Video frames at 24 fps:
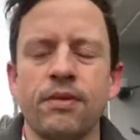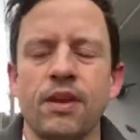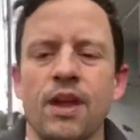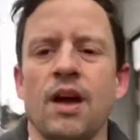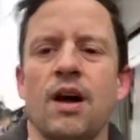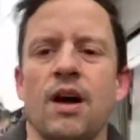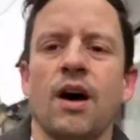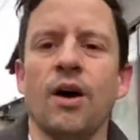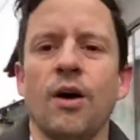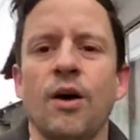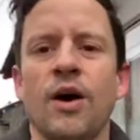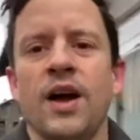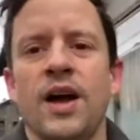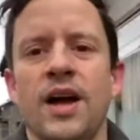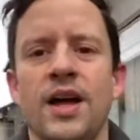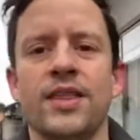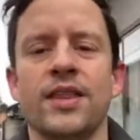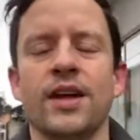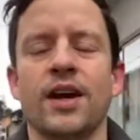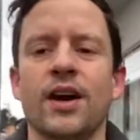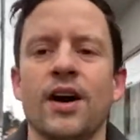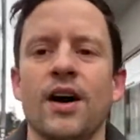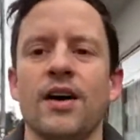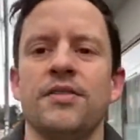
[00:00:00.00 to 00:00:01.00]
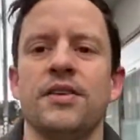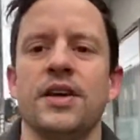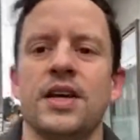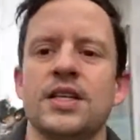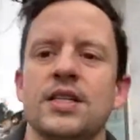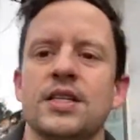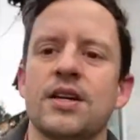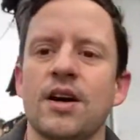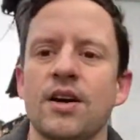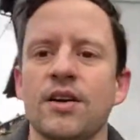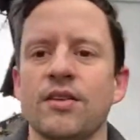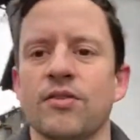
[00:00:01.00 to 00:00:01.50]
Oh, and the coffee has
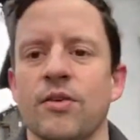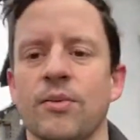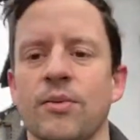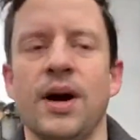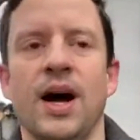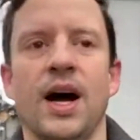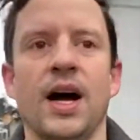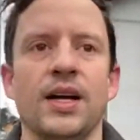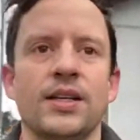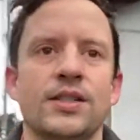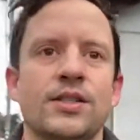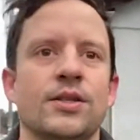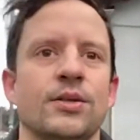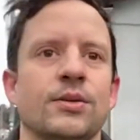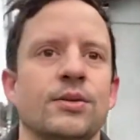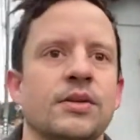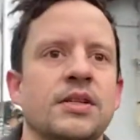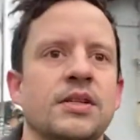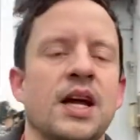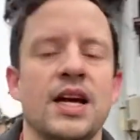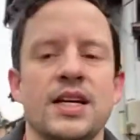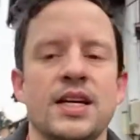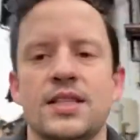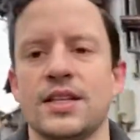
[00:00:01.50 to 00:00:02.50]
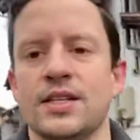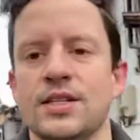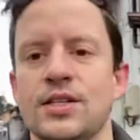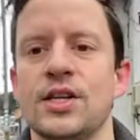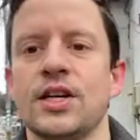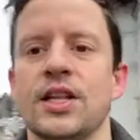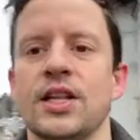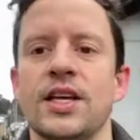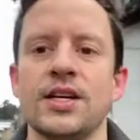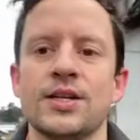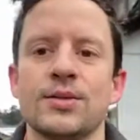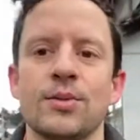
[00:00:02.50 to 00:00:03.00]
gone from hot to nice and
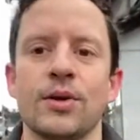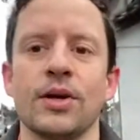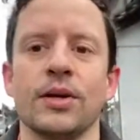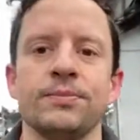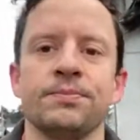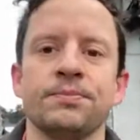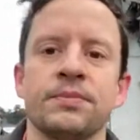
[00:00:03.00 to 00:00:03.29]
chilly as well.